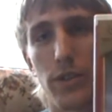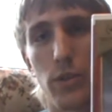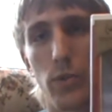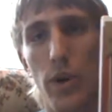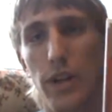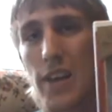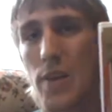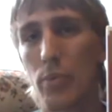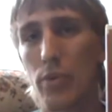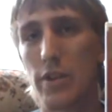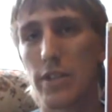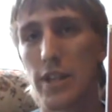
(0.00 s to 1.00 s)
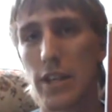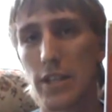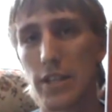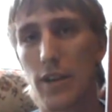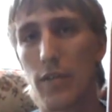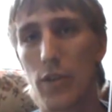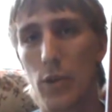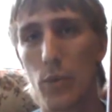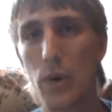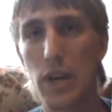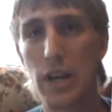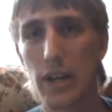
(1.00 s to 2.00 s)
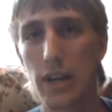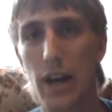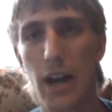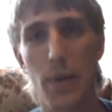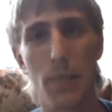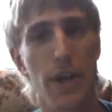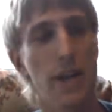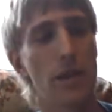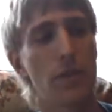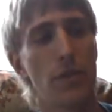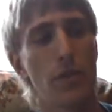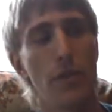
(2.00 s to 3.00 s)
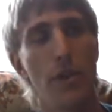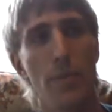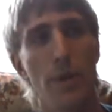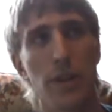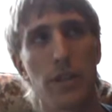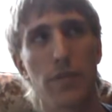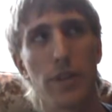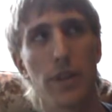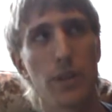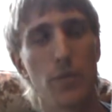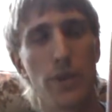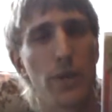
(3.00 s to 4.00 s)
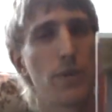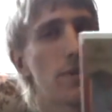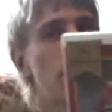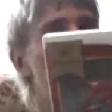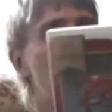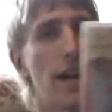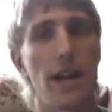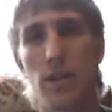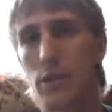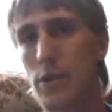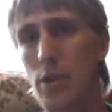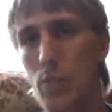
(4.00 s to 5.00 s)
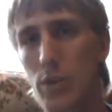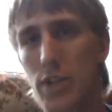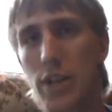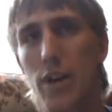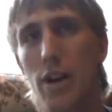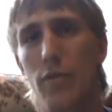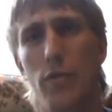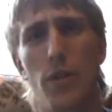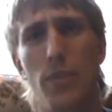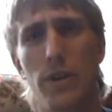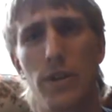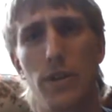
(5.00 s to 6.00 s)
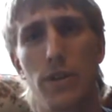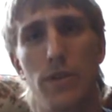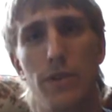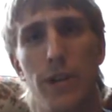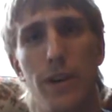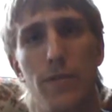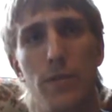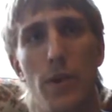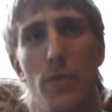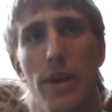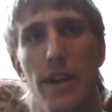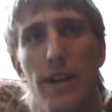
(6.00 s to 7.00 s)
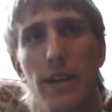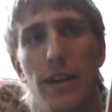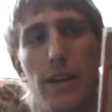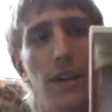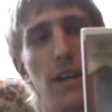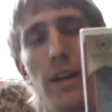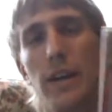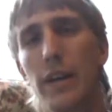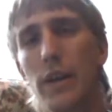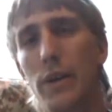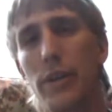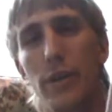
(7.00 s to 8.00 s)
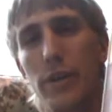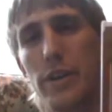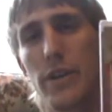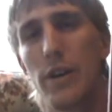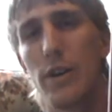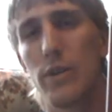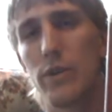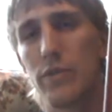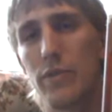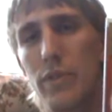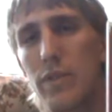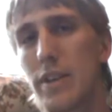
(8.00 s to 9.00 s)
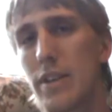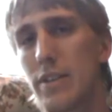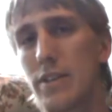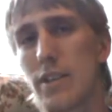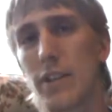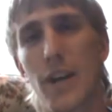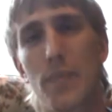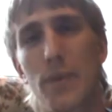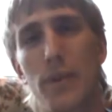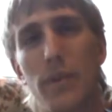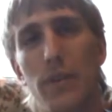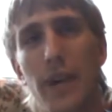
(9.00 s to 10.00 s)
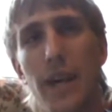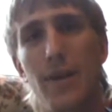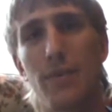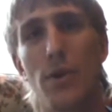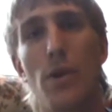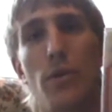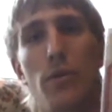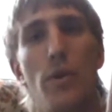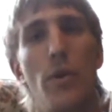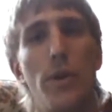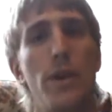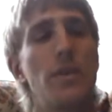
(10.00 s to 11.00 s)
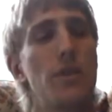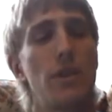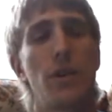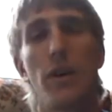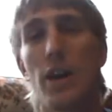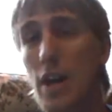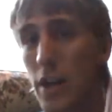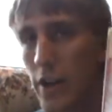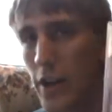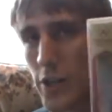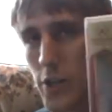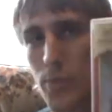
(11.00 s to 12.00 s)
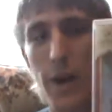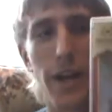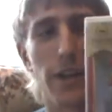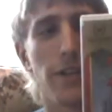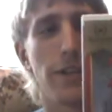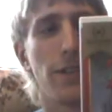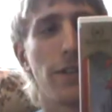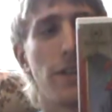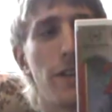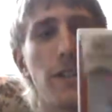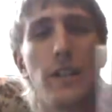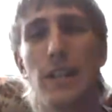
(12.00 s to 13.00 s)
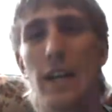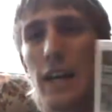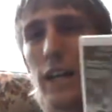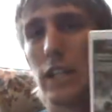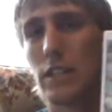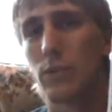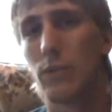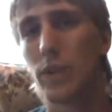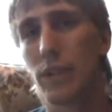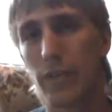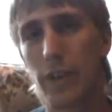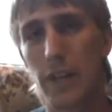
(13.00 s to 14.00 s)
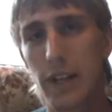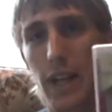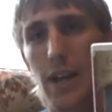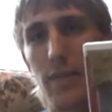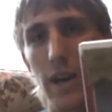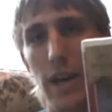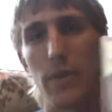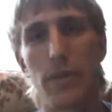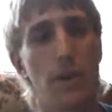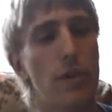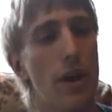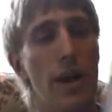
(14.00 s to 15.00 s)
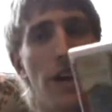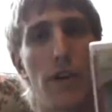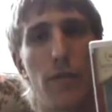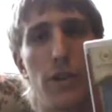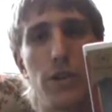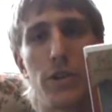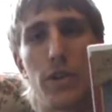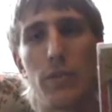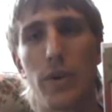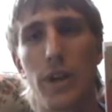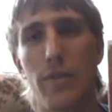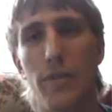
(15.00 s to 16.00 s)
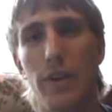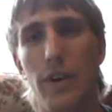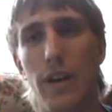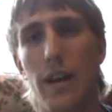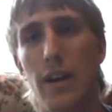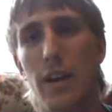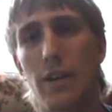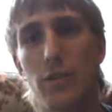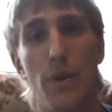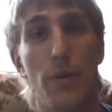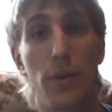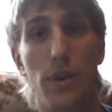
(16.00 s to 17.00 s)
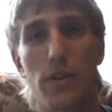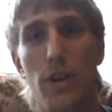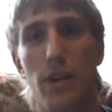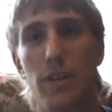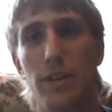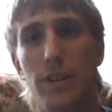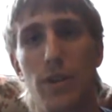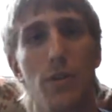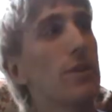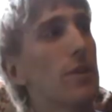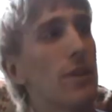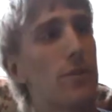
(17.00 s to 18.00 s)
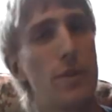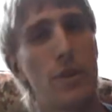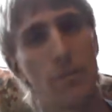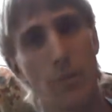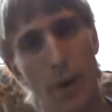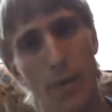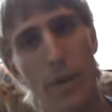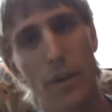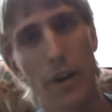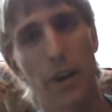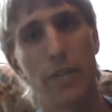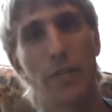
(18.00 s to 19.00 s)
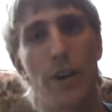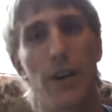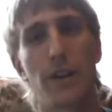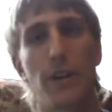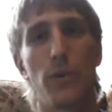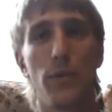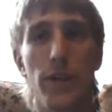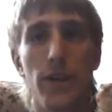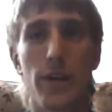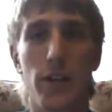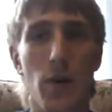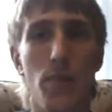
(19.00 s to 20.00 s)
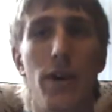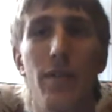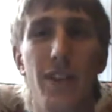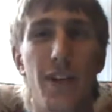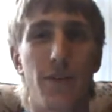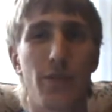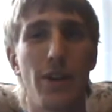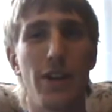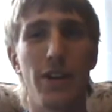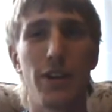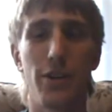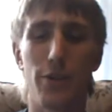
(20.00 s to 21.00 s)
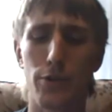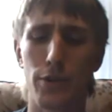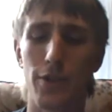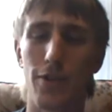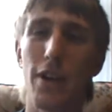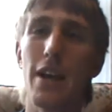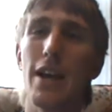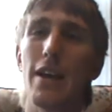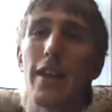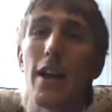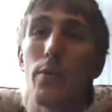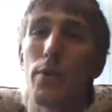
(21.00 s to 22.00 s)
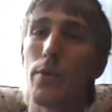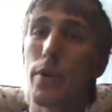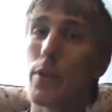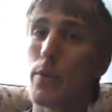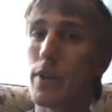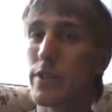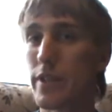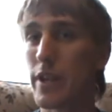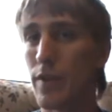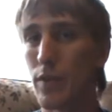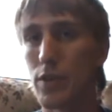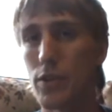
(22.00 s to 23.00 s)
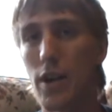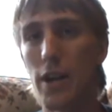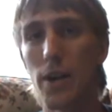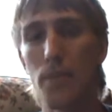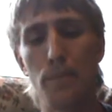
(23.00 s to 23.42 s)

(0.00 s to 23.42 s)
Twilight Princess for the Wii. I paid $30 for this, but I had 30% off with a bunch of other stuff, so I paid like $30 for this and a couple other games all thrown in, so not too bad a deal at all. It's a really fun game now, you know, high definition and whatever, so I'm going to try this out. It's going to be probably a lot of fun. I got the Wii hooked up and everything and ready to go, so that'll be one of the ones that I have to try.